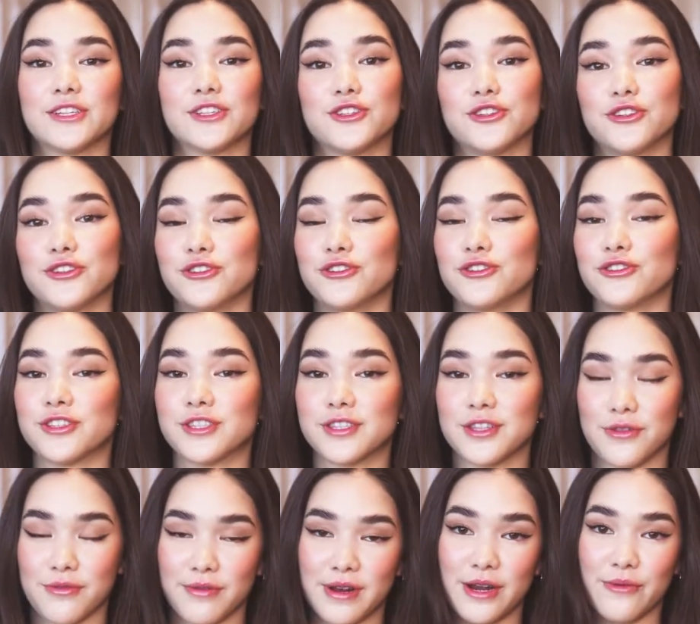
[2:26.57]
to use the
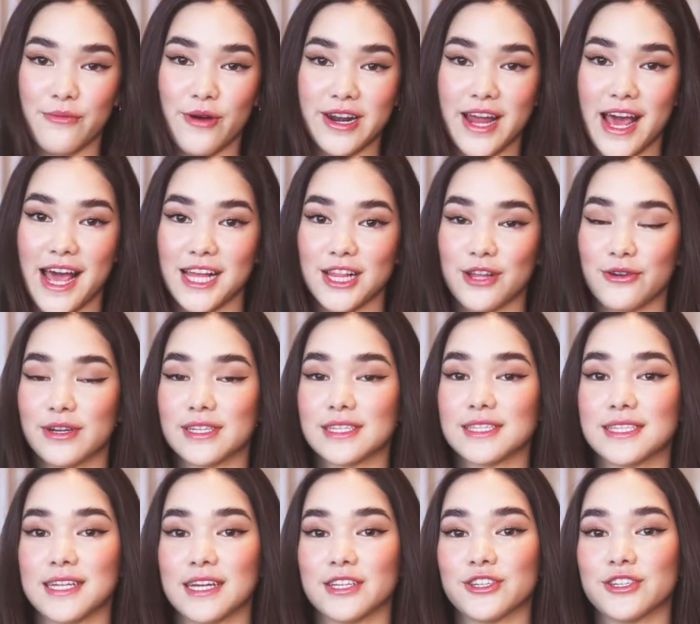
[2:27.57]
3-in-1 Halo
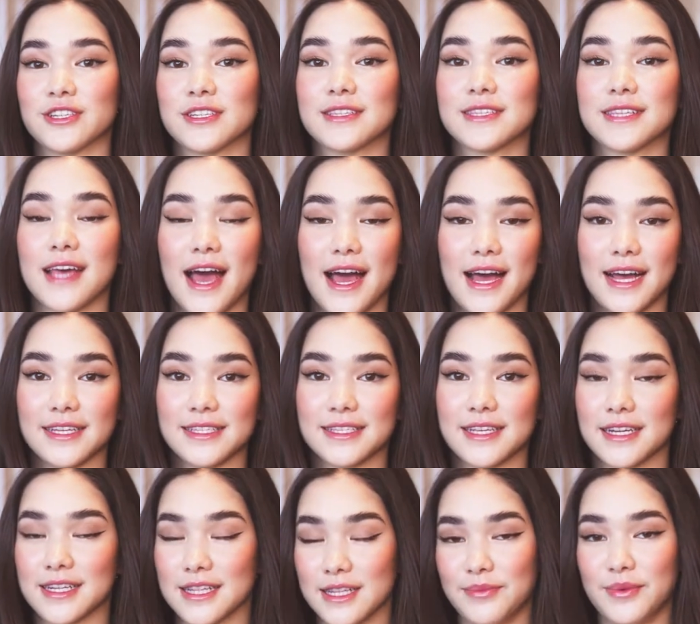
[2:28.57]
extensions as
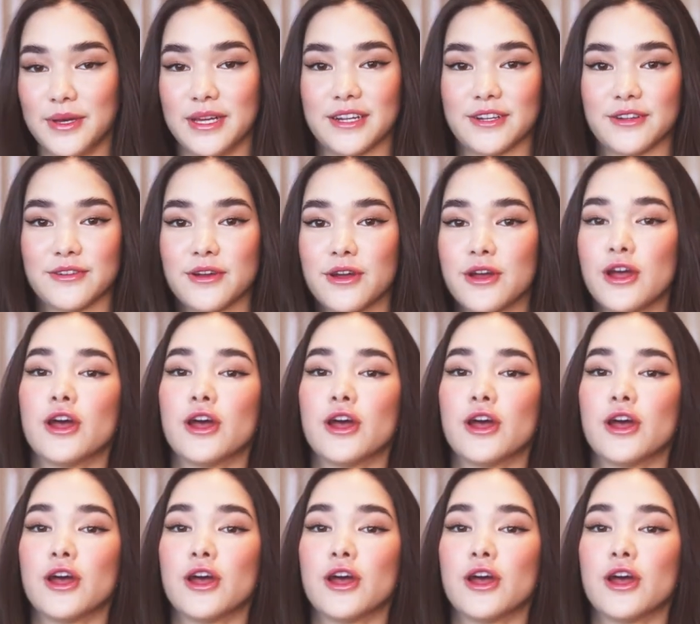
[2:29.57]
a clip-in.